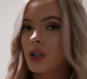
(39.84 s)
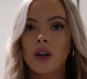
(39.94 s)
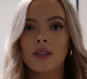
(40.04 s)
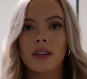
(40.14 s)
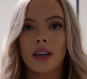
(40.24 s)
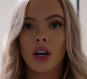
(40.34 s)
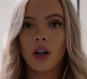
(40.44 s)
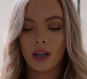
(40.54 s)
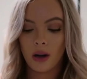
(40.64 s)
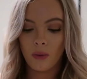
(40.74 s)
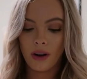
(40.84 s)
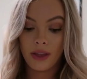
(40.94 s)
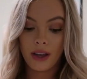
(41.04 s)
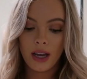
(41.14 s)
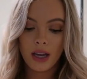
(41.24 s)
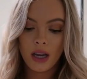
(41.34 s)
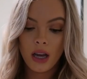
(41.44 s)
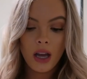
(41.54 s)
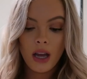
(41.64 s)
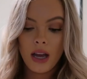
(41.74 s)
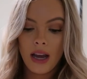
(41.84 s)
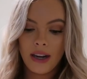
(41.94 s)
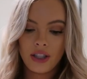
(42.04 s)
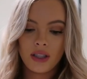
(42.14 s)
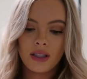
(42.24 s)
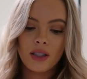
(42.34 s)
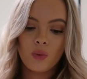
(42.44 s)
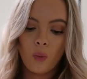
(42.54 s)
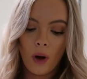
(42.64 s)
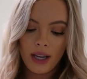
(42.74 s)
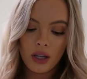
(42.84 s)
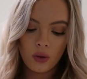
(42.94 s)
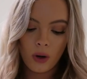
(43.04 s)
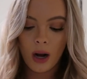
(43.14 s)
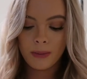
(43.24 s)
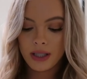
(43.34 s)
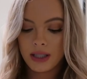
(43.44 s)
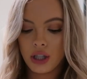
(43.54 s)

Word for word: Dolls Kill, I got one thing. And it's just this white cropped